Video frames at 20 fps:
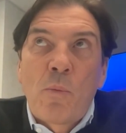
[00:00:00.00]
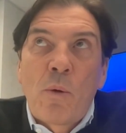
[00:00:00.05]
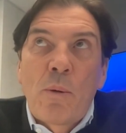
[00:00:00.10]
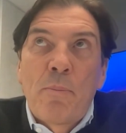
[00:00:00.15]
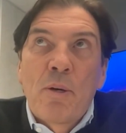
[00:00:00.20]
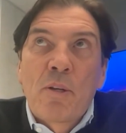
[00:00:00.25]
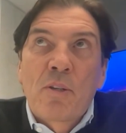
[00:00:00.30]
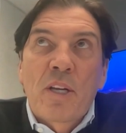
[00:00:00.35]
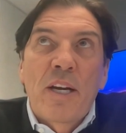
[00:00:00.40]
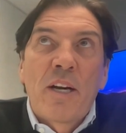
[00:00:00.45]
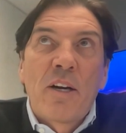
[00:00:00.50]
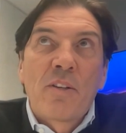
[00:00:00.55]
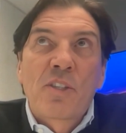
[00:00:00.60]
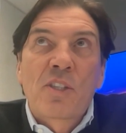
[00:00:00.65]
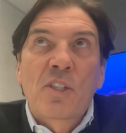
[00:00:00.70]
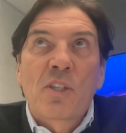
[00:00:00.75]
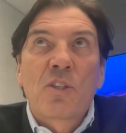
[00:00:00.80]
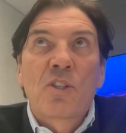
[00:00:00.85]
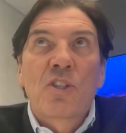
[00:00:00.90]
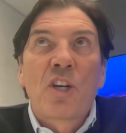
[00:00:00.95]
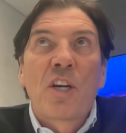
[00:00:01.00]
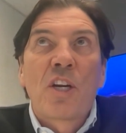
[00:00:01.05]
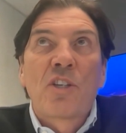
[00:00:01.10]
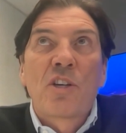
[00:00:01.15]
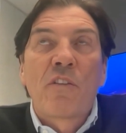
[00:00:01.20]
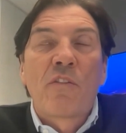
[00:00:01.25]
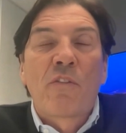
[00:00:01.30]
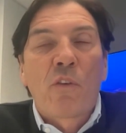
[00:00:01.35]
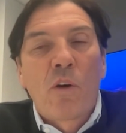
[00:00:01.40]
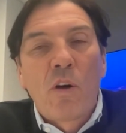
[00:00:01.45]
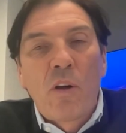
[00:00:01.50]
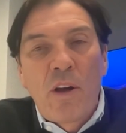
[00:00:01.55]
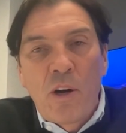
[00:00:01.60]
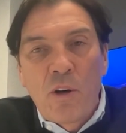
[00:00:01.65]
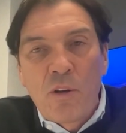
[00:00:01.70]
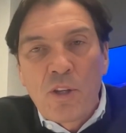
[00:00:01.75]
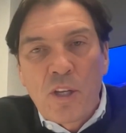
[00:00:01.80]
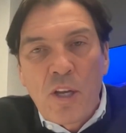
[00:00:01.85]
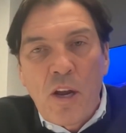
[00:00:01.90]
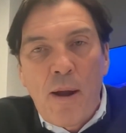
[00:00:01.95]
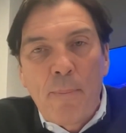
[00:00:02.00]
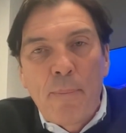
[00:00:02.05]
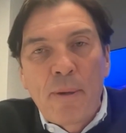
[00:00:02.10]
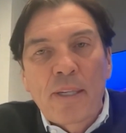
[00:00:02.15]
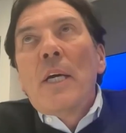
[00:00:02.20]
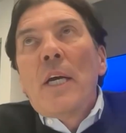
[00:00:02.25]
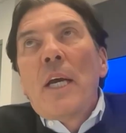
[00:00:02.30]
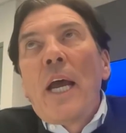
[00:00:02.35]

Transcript: We built a health search engine for all health topics.